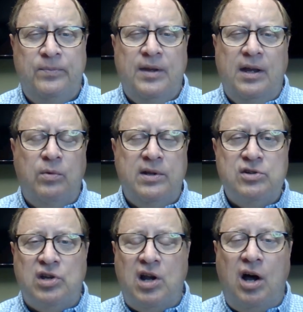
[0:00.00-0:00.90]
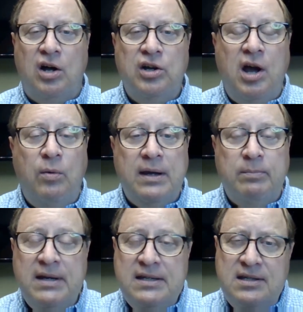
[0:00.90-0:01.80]
And when there's an ongoing
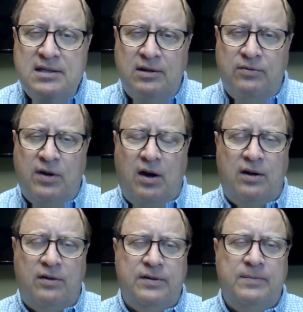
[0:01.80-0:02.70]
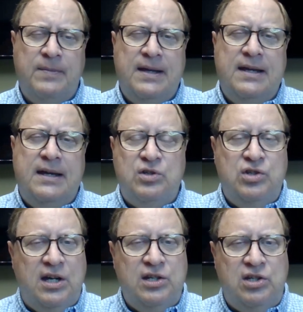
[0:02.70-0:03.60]
business involved, the
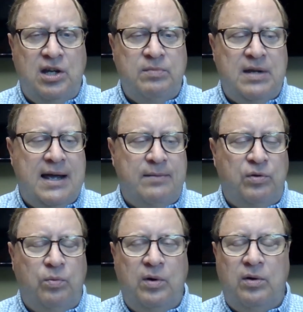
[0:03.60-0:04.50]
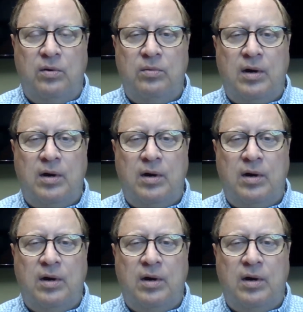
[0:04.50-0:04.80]
judge sometimes will